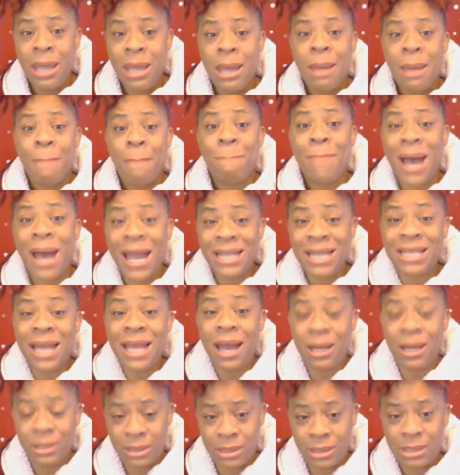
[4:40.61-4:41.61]
My
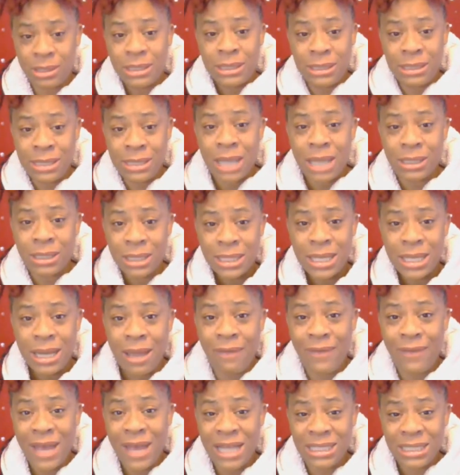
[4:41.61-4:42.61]
doctor, this doctor that I've
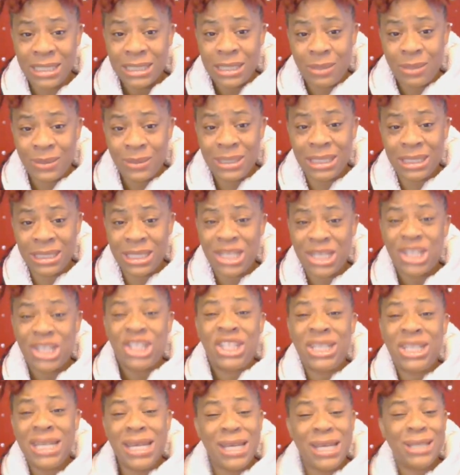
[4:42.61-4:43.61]
had since I was 16, she
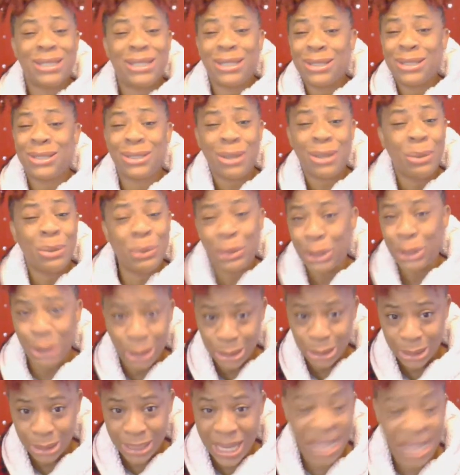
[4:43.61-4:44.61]
is so good
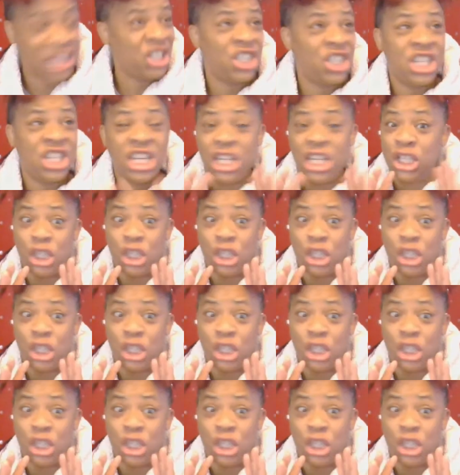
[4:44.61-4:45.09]
and she is so